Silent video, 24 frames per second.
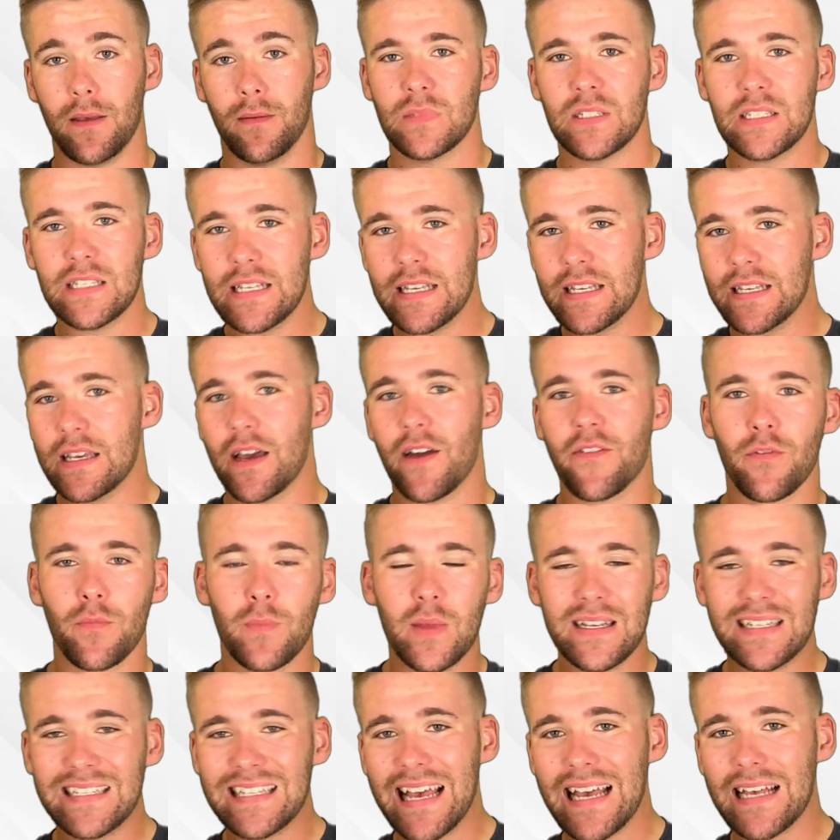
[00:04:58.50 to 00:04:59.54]
See,
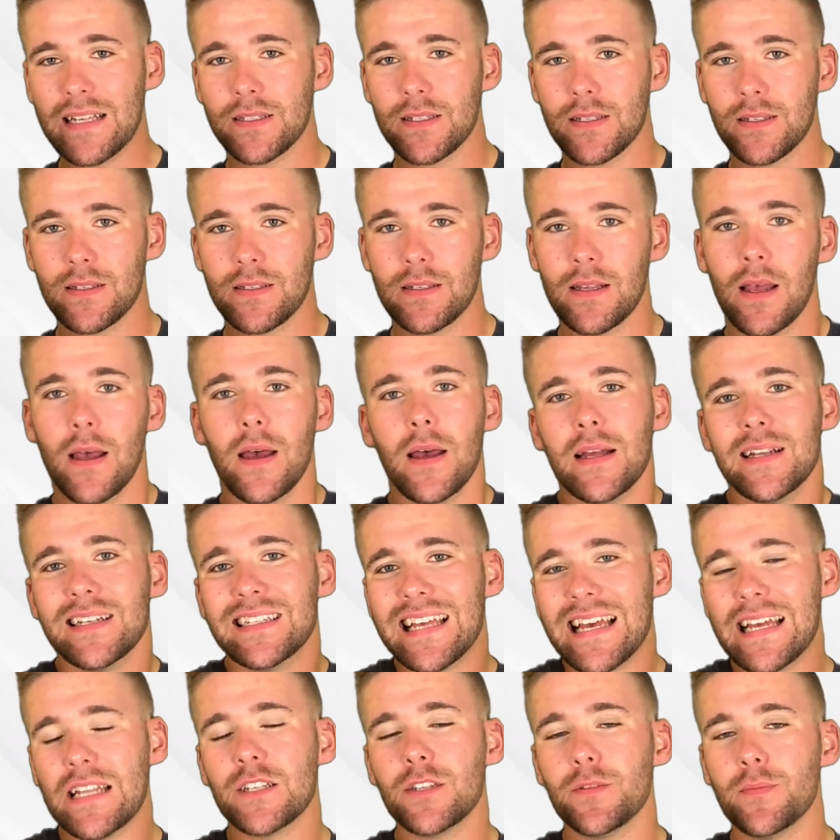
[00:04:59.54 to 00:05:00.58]
government tests
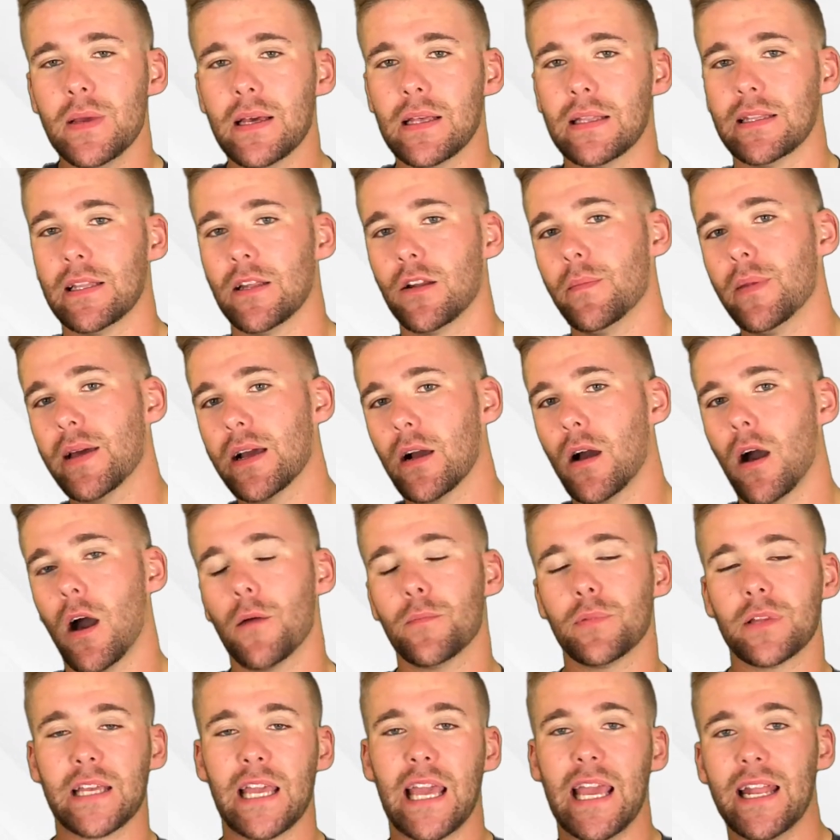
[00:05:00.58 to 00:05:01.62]
tend to be a little bit
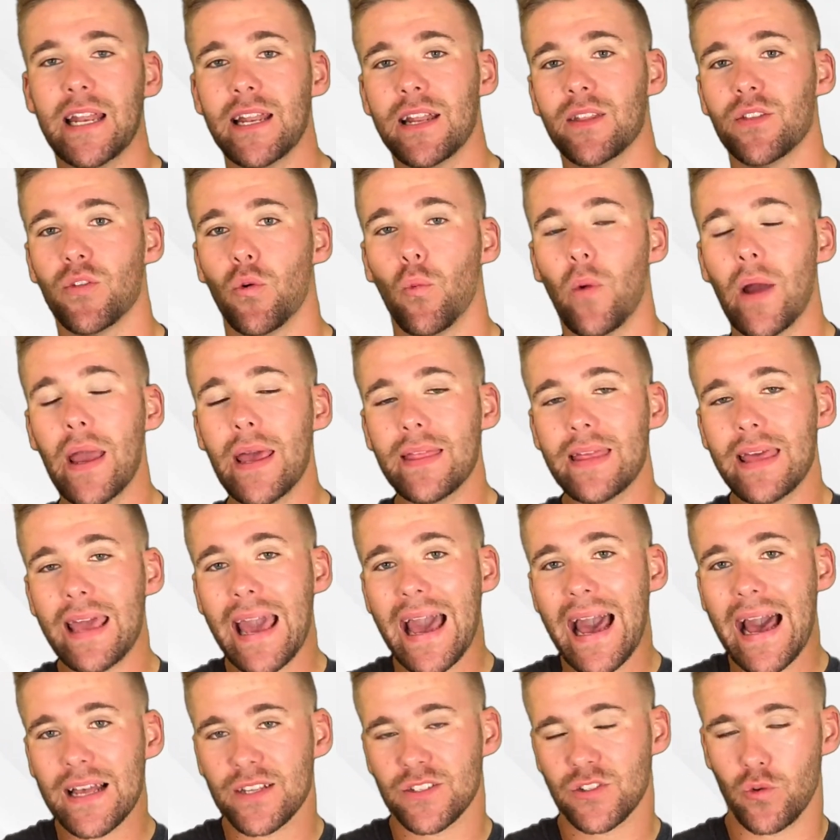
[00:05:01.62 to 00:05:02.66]
complicated in the way they
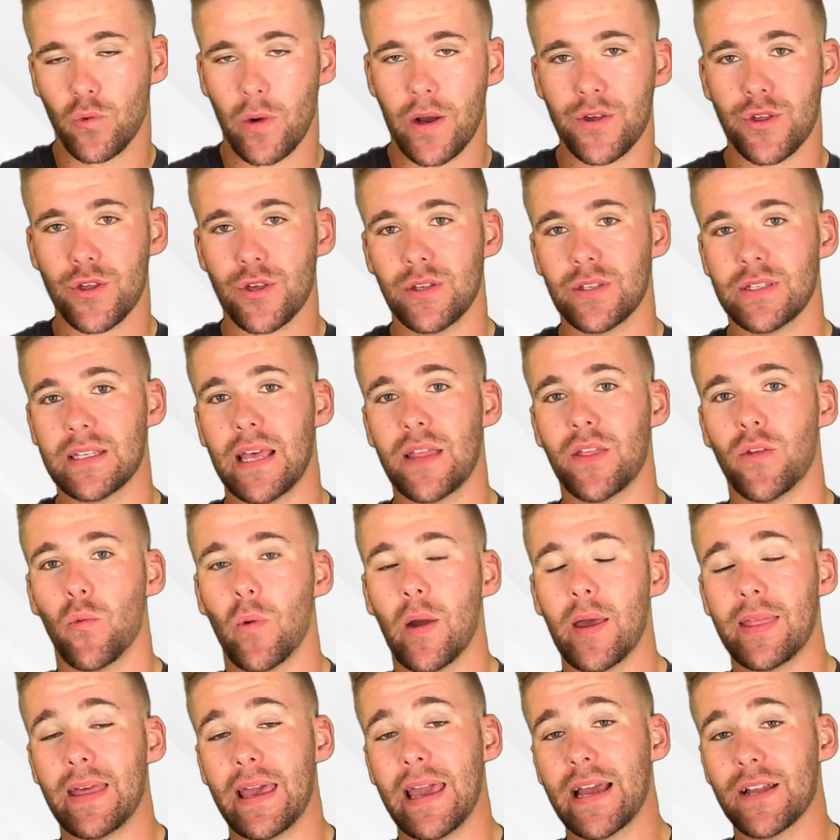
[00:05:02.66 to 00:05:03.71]
ask questions and the way
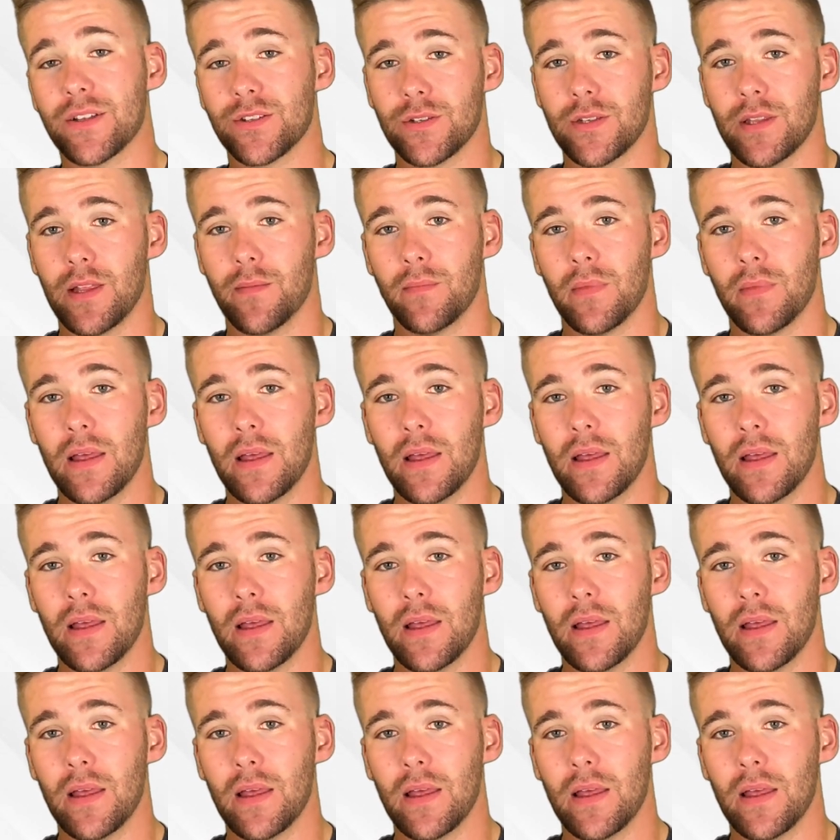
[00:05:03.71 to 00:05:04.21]
they answer them.